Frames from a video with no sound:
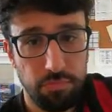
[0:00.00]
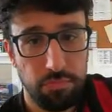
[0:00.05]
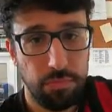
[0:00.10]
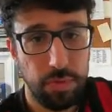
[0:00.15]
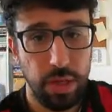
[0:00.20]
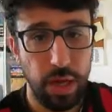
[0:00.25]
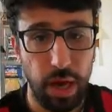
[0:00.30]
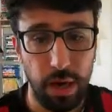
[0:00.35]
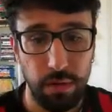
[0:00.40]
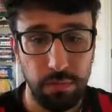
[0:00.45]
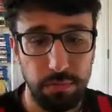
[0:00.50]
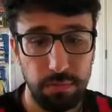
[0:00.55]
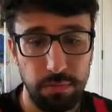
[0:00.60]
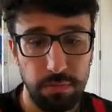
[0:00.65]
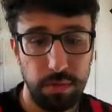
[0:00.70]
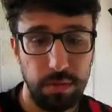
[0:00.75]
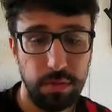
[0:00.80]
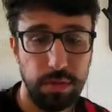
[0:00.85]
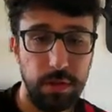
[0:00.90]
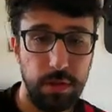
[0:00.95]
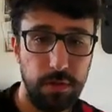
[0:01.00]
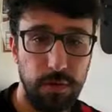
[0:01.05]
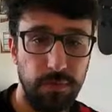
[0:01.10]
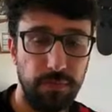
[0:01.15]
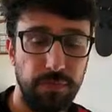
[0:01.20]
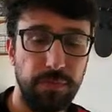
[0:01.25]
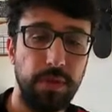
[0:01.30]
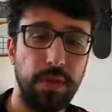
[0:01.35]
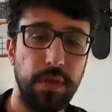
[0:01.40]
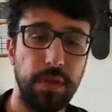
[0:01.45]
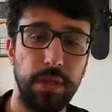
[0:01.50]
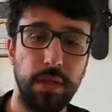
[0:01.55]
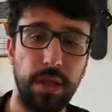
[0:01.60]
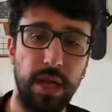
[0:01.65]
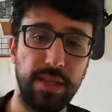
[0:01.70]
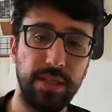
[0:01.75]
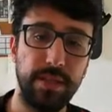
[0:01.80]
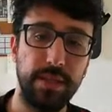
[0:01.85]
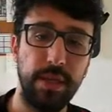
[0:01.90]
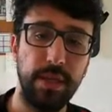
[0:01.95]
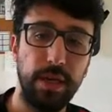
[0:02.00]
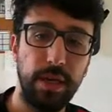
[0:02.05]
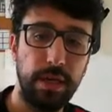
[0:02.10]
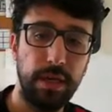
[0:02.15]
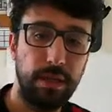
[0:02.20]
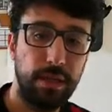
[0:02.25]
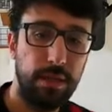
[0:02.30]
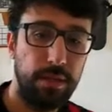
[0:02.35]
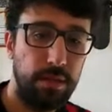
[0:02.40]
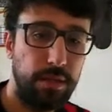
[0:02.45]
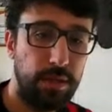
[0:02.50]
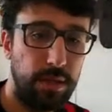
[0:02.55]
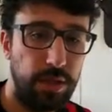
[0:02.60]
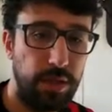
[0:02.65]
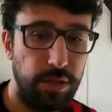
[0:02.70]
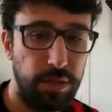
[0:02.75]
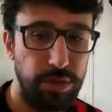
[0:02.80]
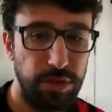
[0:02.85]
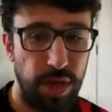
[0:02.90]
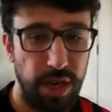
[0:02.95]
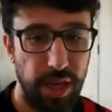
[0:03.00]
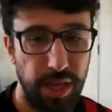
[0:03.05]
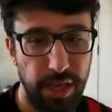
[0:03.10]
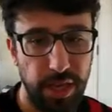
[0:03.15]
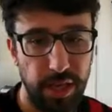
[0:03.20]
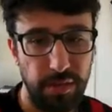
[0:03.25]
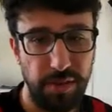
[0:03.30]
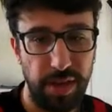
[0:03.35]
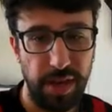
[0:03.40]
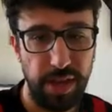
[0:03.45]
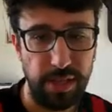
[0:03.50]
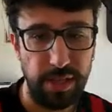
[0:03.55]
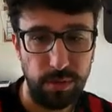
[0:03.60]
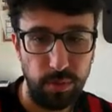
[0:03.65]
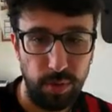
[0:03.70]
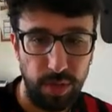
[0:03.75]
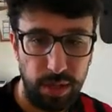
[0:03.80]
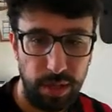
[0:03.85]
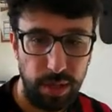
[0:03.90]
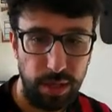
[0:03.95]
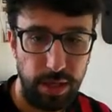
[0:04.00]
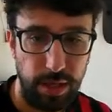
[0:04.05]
Yeah. That's usually I give 8 when